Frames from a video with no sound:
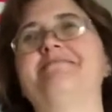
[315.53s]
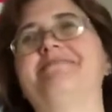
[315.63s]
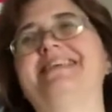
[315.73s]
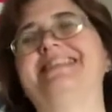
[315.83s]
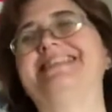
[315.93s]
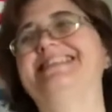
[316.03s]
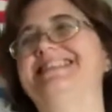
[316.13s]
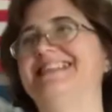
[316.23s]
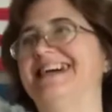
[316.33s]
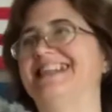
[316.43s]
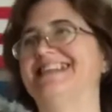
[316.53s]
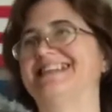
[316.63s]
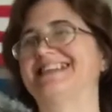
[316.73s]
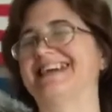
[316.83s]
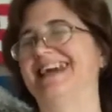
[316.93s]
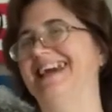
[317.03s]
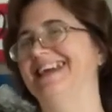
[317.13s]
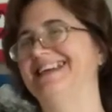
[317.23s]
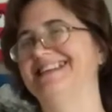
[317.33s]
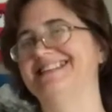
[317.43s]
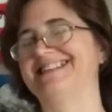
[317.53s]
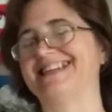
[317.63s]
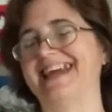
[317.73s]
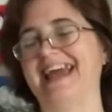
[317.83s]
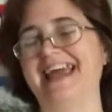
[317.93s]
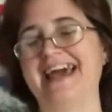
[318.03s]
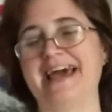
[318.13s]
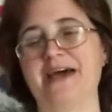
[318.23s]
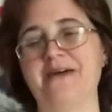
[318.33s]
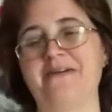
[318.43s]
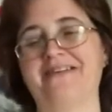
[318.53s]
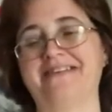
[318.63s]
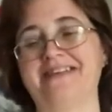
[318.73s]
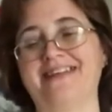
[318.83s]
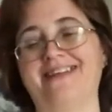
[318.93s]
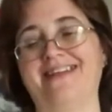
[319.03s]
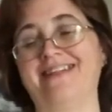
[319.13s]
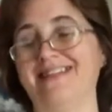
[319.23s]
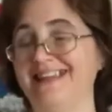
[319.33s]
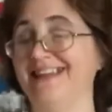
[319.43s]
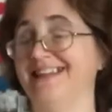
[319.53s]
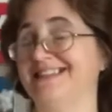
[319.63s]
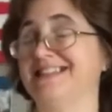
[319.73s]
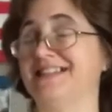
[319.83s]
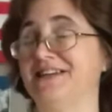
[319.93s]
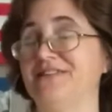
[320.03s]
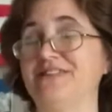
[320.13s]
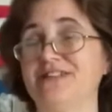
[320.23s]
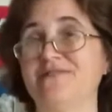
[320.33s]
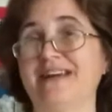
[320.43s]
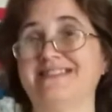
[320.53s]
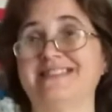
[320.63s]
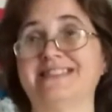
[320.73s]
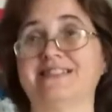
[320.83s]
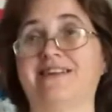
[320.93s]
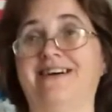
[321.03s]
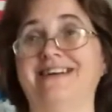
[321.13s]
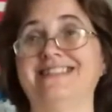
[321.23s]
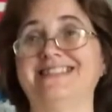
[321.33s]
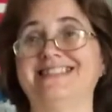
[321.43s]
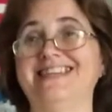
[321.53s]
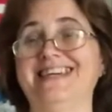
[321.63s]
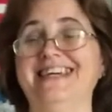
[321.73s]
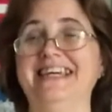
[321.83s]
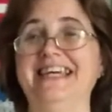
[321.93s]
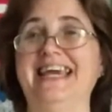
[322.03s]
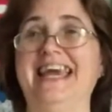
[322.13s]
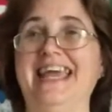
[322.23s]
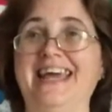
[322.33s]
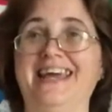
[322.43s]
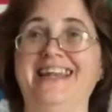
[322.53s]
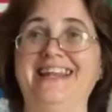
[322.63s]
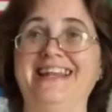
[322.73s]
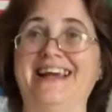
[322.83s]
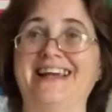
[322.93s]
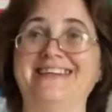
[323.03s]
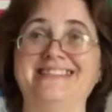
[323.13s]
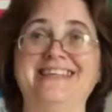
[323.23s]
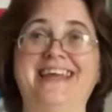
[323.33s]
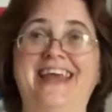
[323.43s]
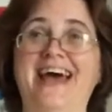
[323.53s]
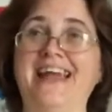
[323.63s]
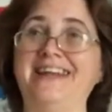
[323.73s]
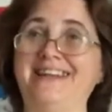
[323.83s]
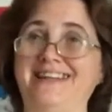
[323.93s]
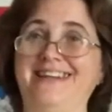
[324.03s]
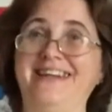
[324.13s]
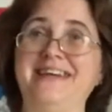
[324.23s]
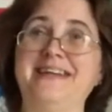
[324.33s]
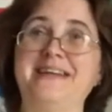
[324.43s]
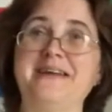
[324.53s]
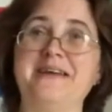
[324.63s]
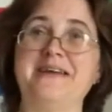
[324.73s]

But, you know, that's okay. It's okay. It is another 2 ounces lost. And like I said, I did